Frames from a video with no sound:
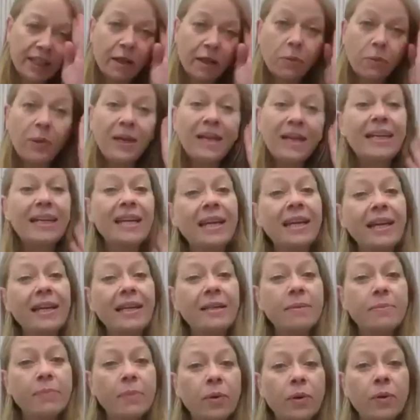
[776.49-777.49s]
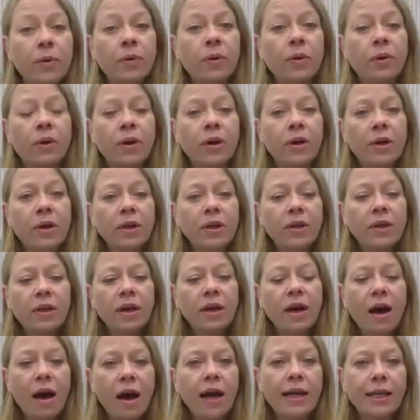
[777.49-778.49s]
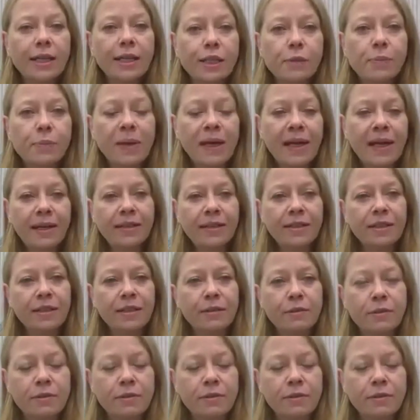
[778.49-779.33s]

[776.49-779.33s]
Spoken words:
You know, we need more higher speed